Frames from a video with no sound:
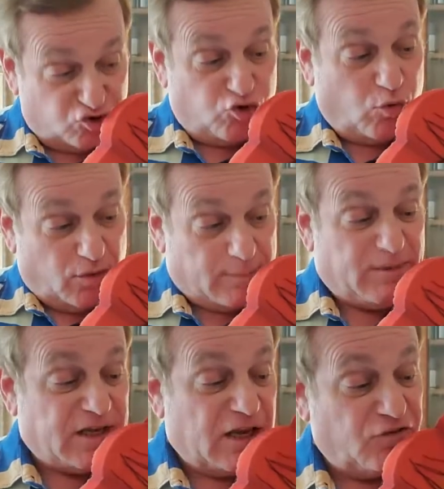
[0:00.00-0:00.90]
Do an
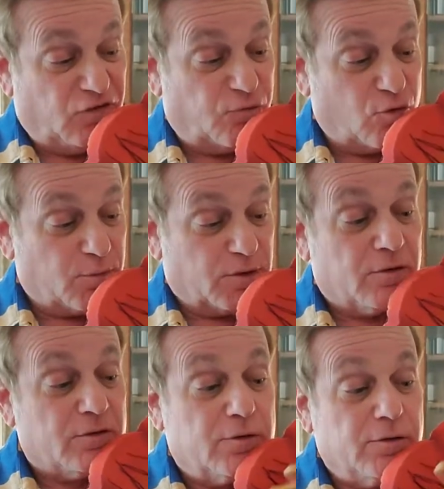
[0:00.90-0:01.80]
imitation for me.
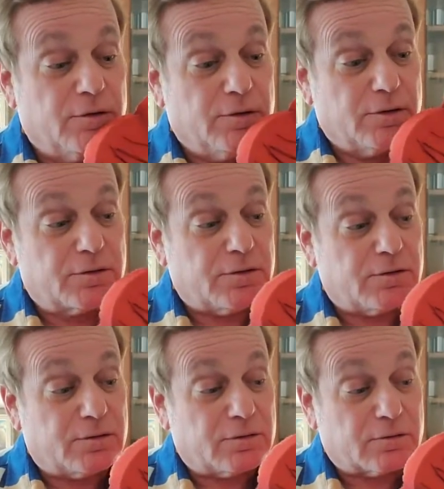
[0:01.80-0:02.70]
Do an
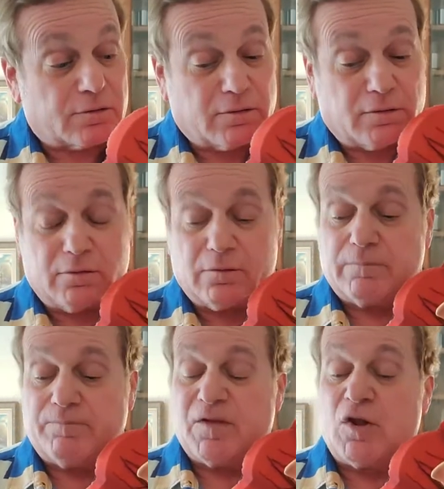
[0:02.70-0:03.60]
imitation for me.
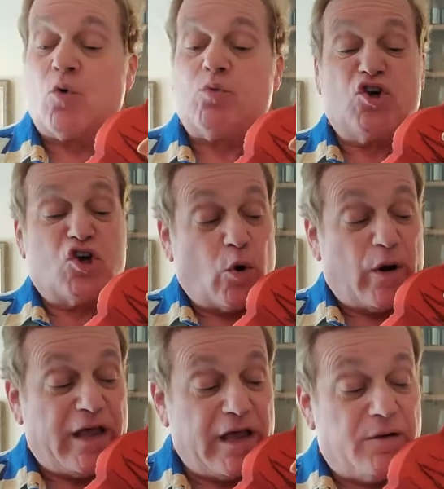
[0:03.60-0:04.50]
Will you go
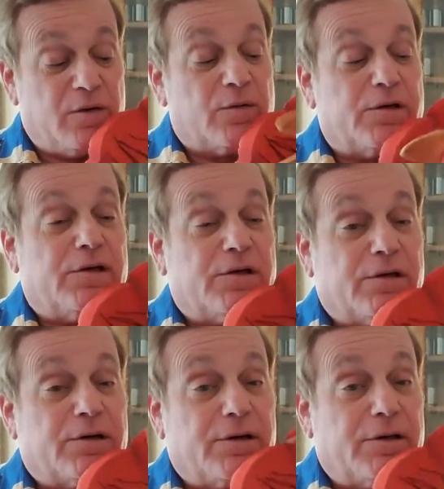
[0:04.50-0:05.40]
ahead? Will you
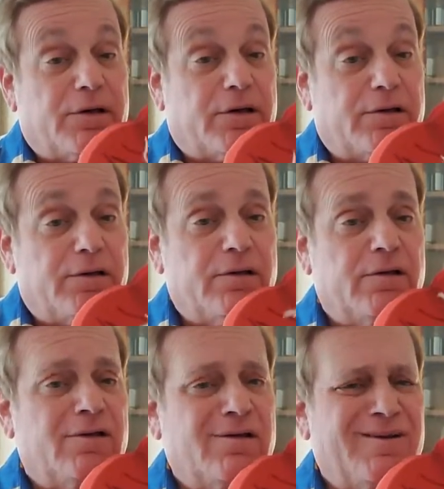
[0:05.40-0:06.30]
go ahead?
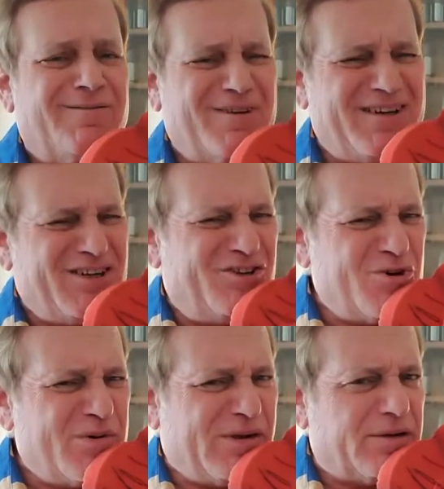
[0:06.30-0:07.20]
What are you
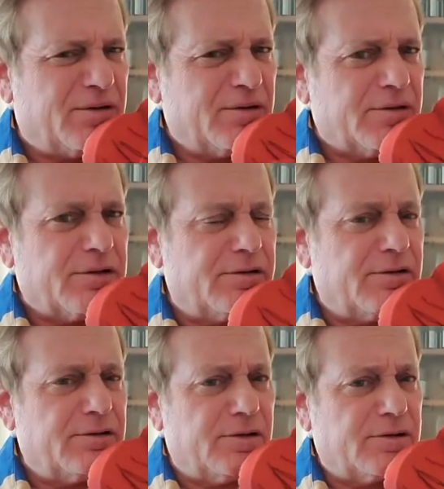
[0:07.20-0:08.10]
doing? I'm a
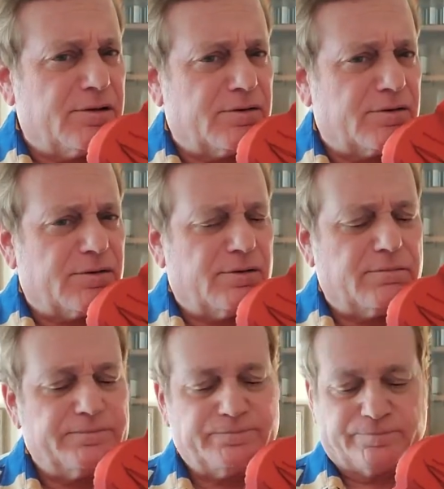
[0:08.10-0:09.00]
mockingbird.
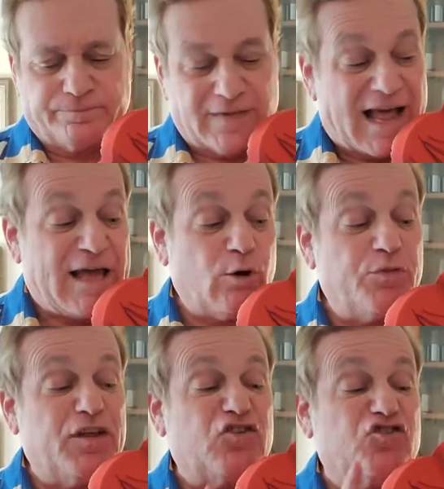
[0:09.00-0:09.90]
I don't
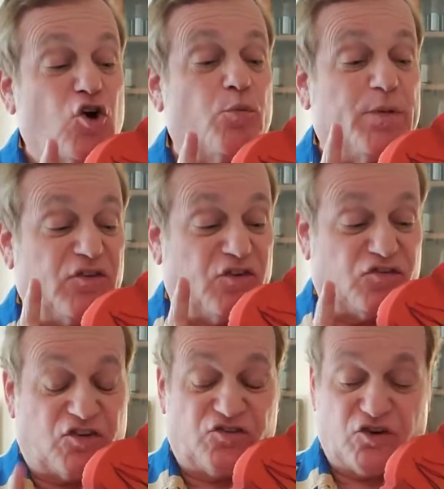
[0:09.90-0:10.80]
think show
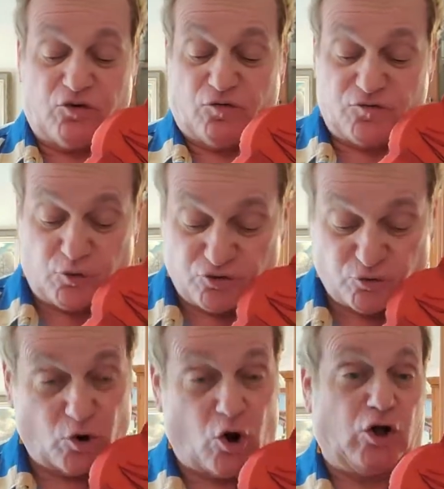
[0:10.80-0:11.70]
business is in your future
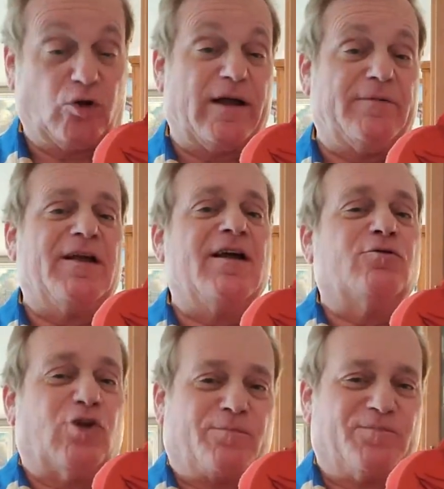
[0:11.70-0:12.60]
at all, all right?
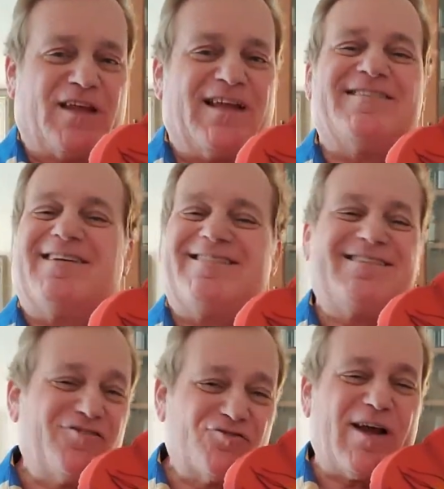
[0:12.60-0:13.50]
Look,
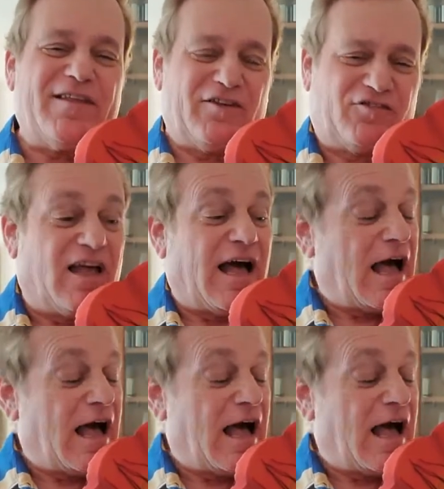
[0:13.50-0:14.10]
just try this.